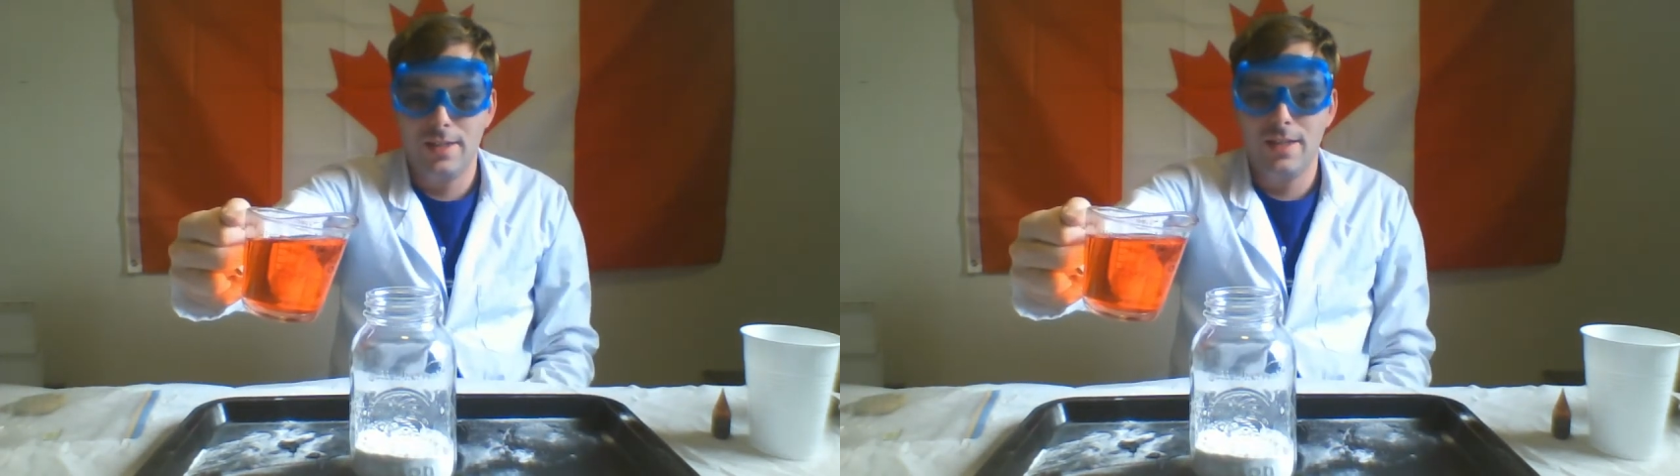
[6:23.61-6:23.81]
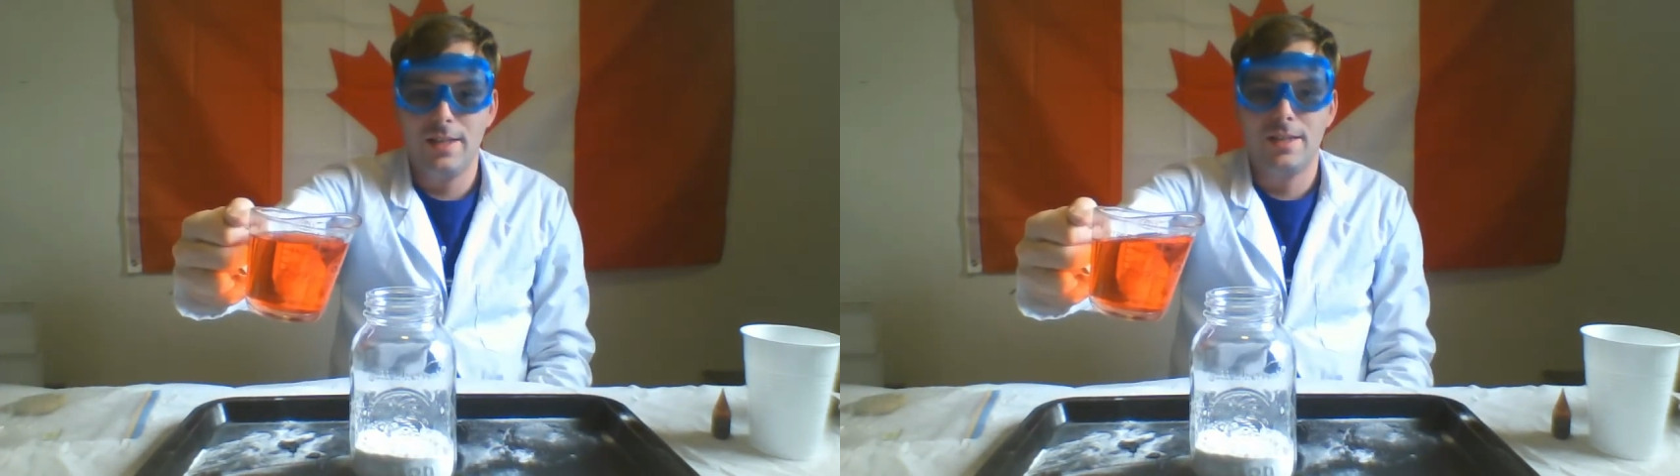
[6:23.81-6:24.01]

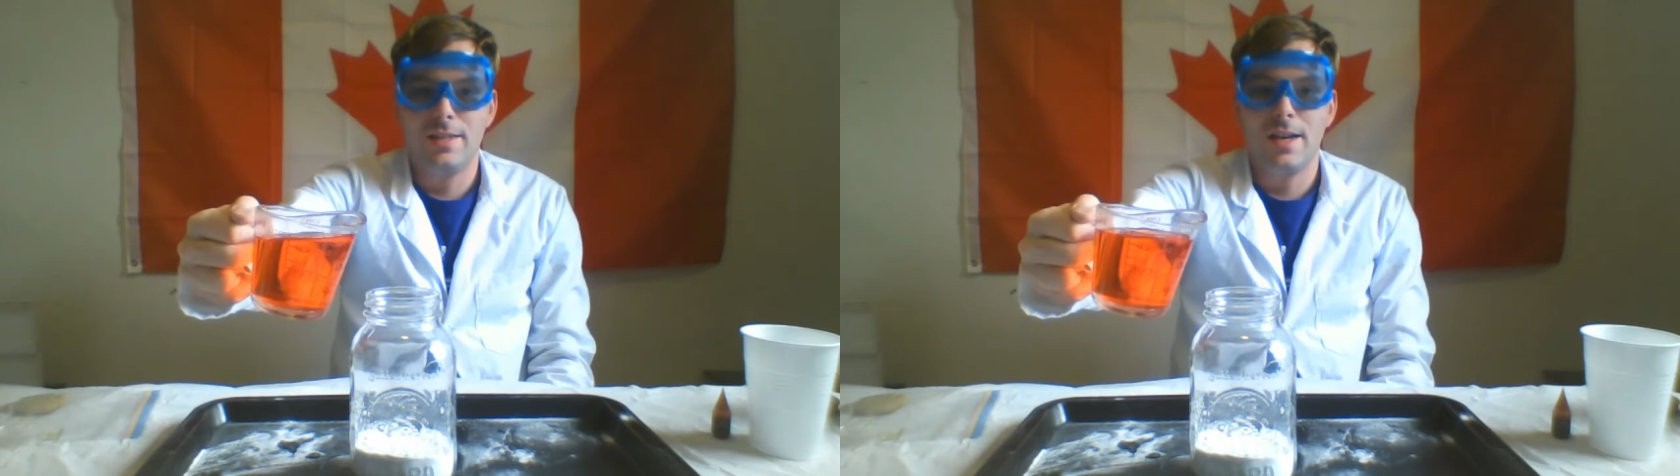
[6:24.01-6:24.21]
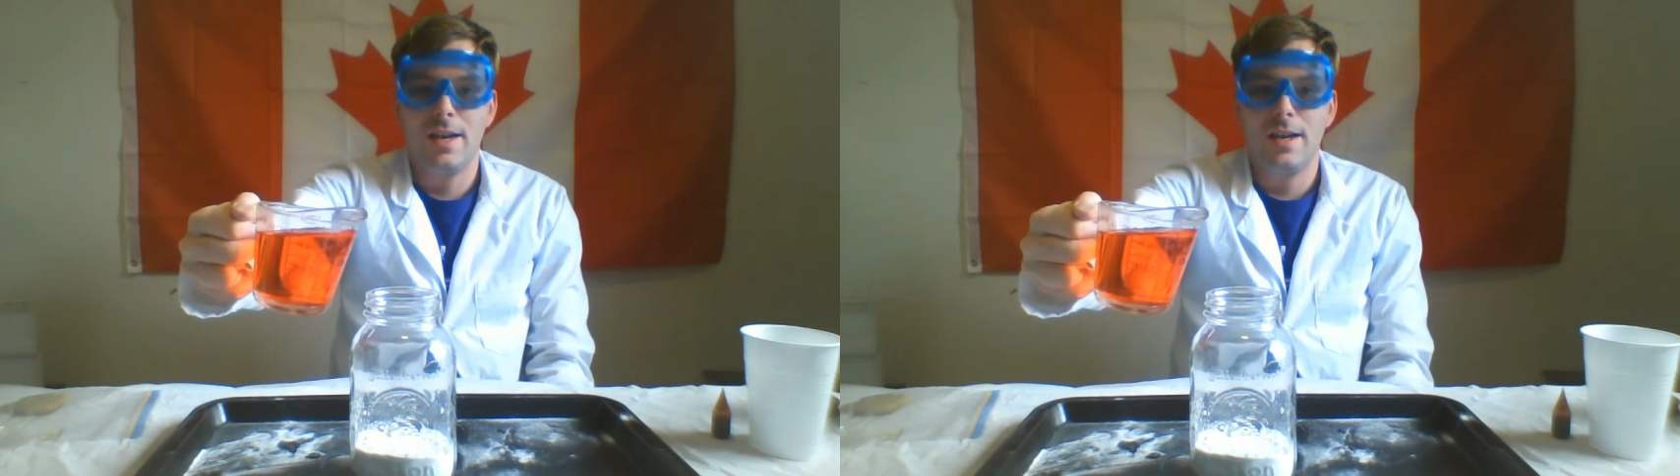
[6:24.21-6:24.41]

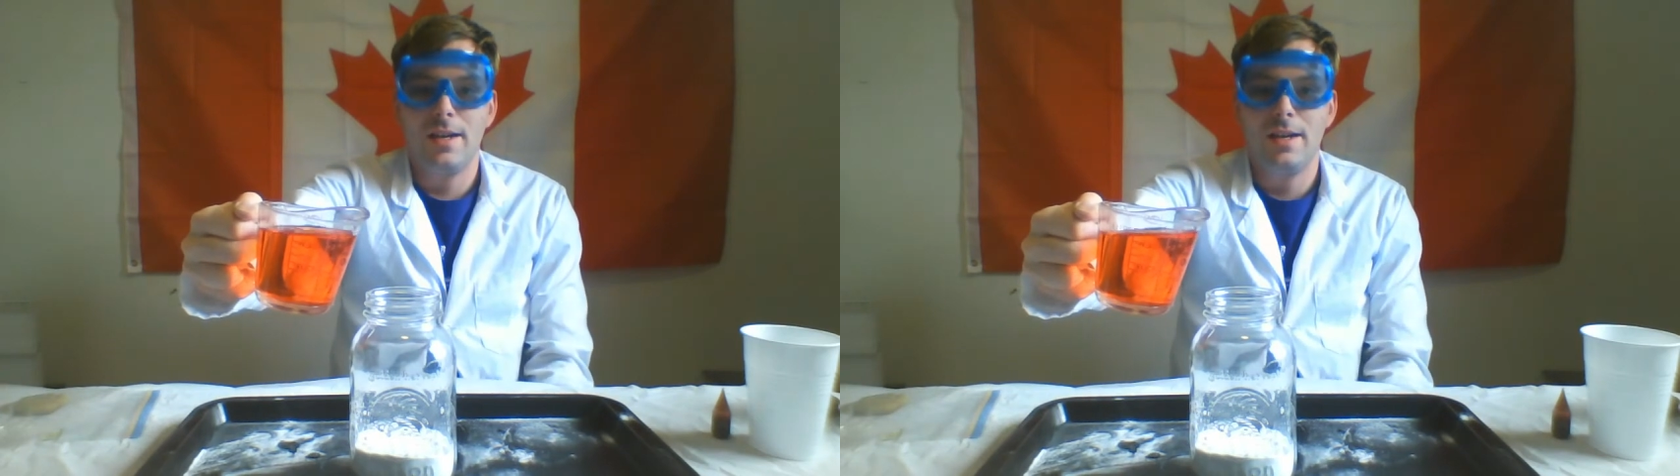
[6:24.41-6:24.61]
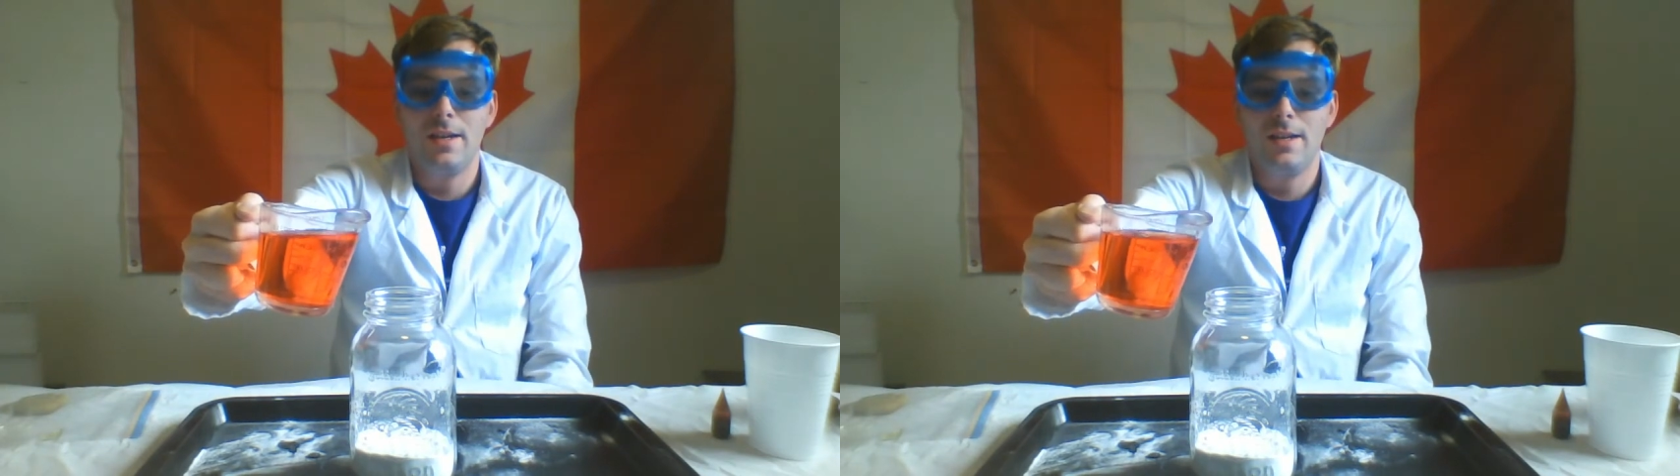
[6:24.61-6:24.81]
inside
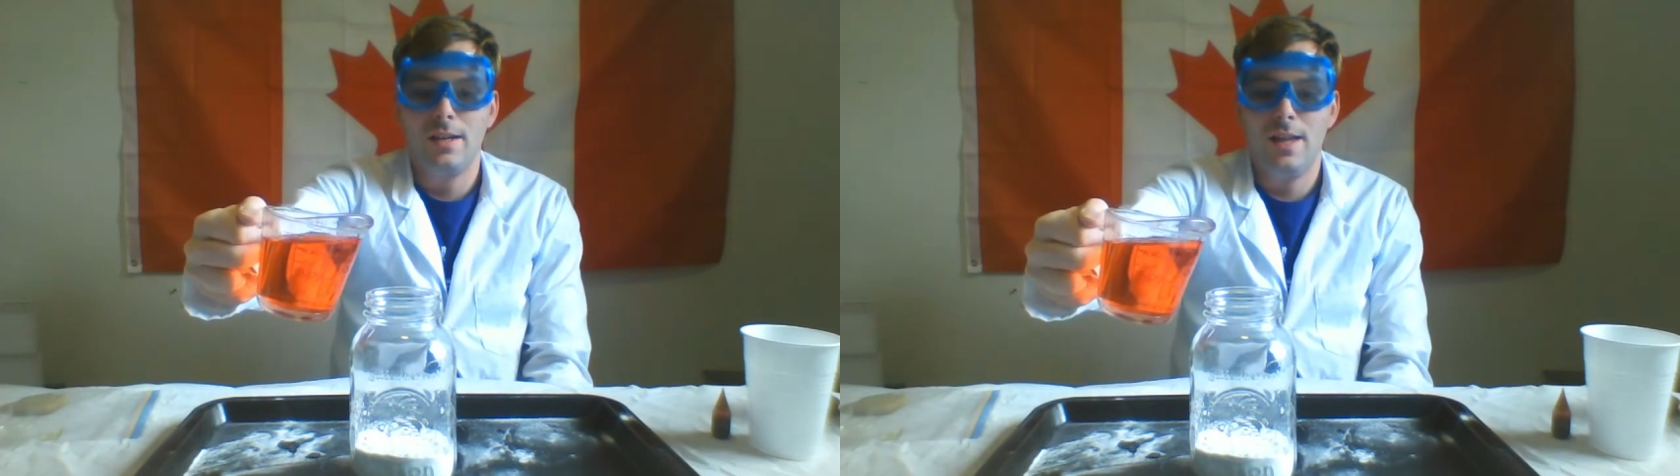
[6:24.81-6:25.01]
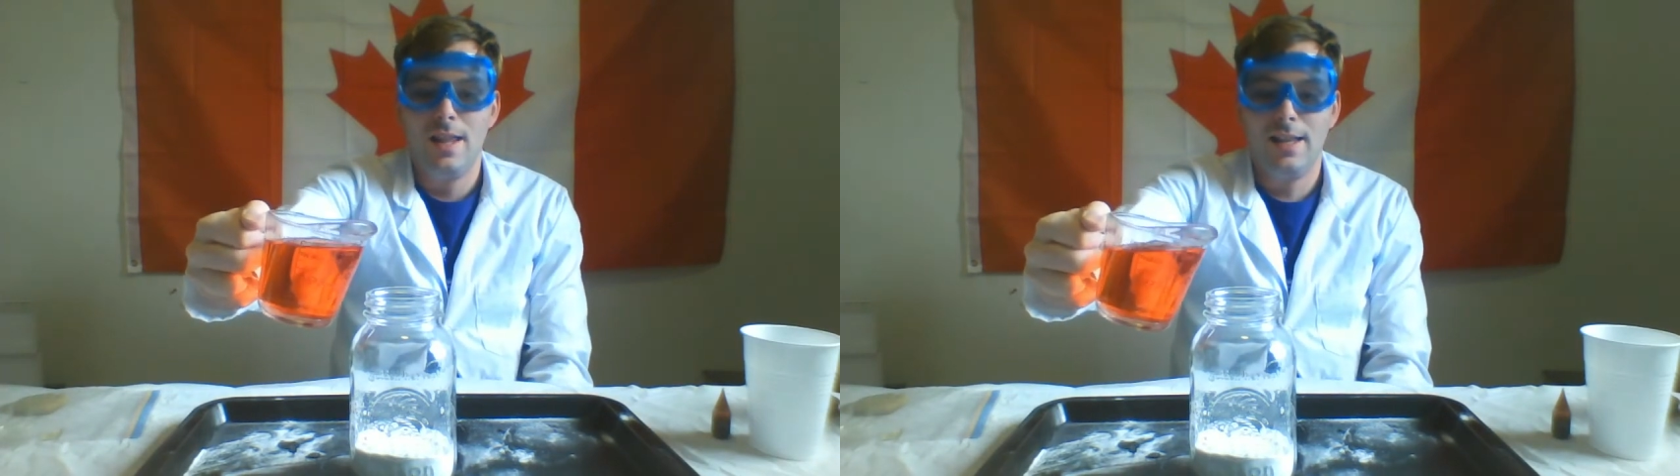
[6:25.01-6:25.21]

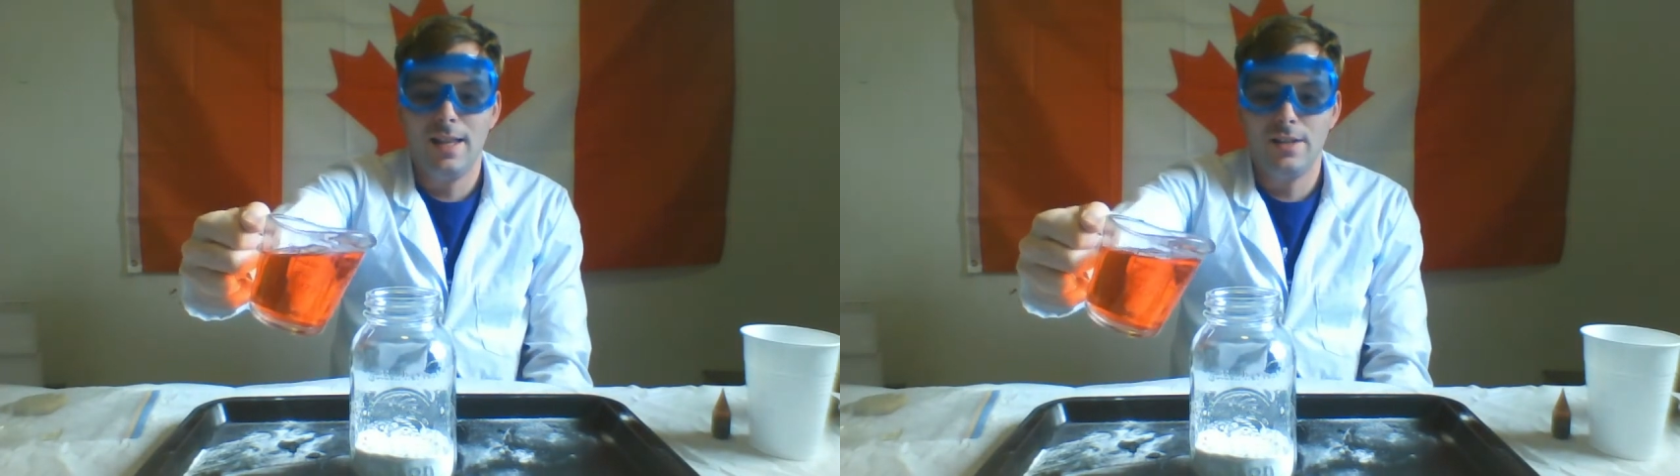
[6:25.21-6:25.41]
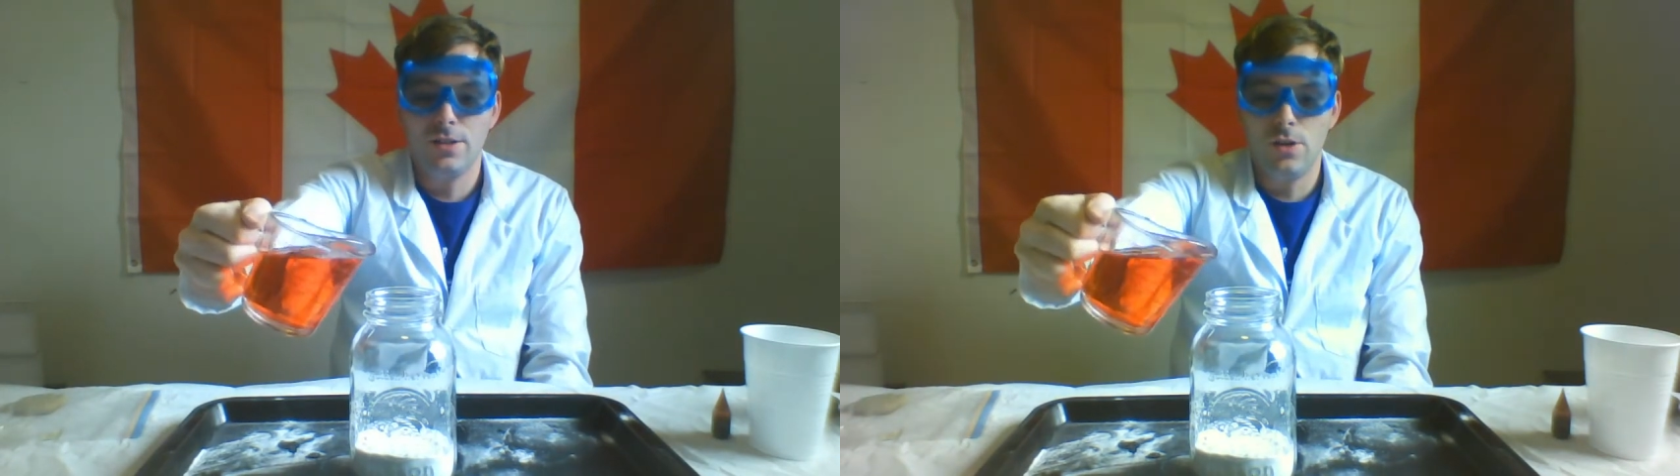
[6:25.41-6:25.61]
like
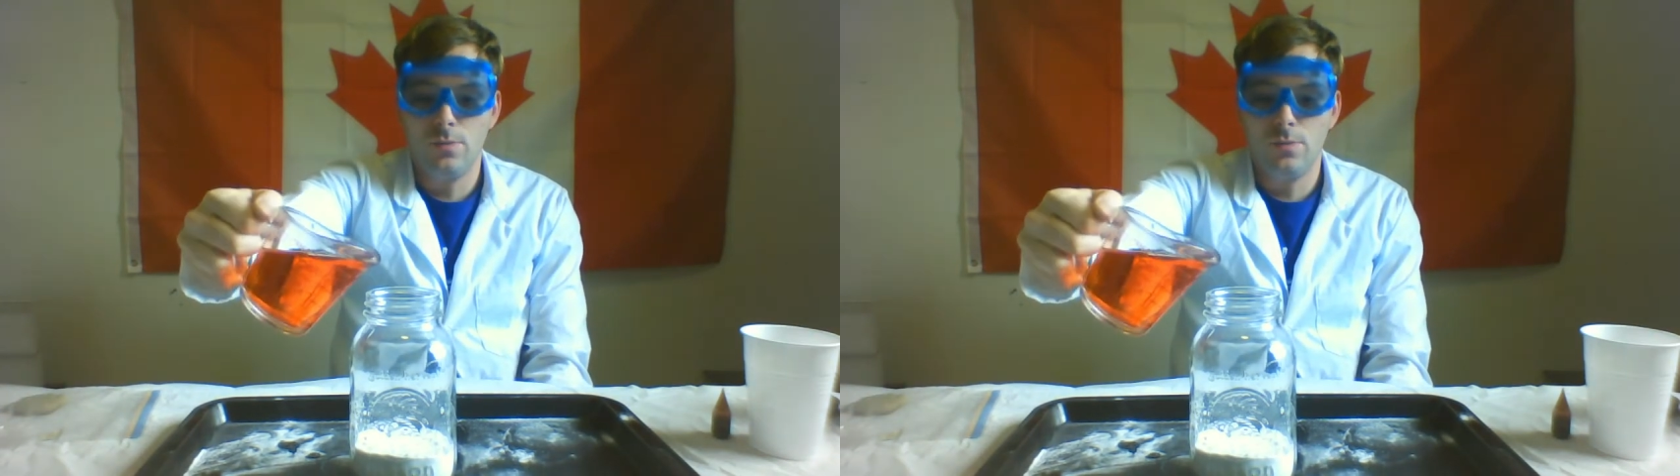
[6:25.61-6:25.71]
so.